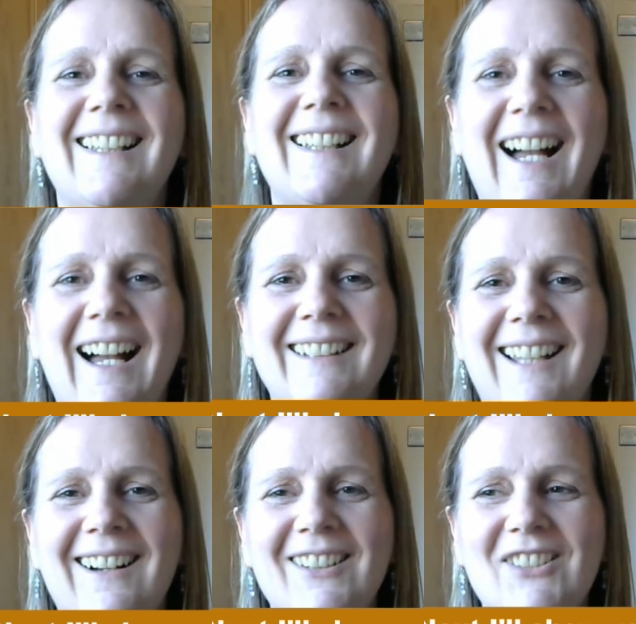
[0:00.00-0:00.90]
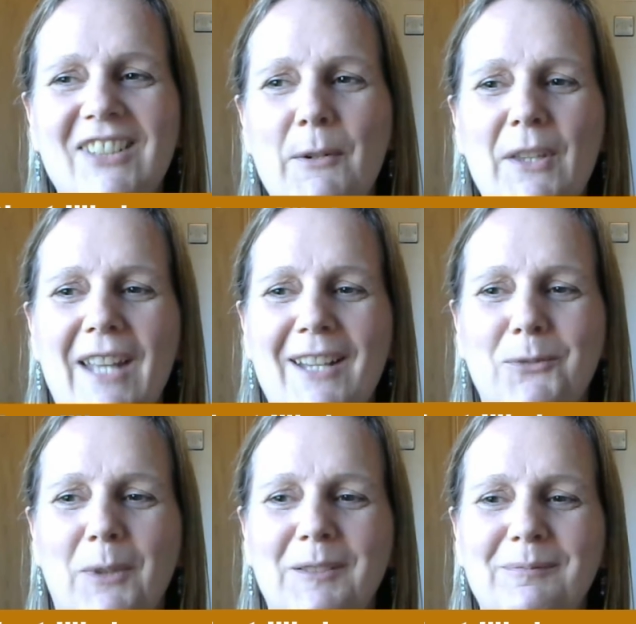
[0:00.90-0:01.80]
and I'll see you on the
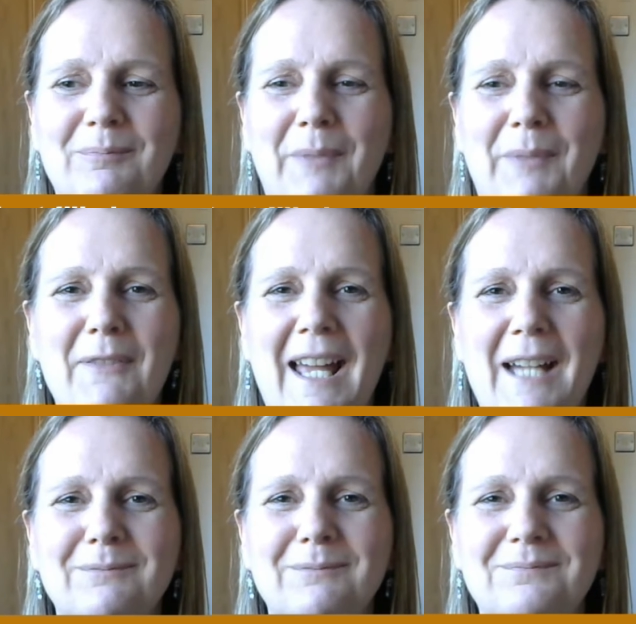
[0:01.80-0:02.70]
next one. Bye for now.